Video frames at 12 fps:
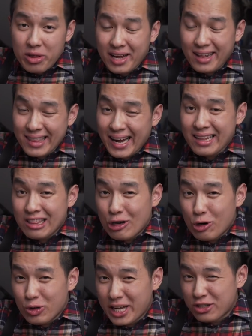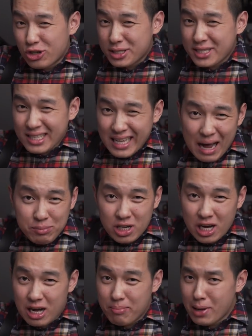with a light load, like just a
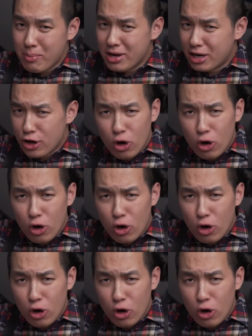laptop, maybe a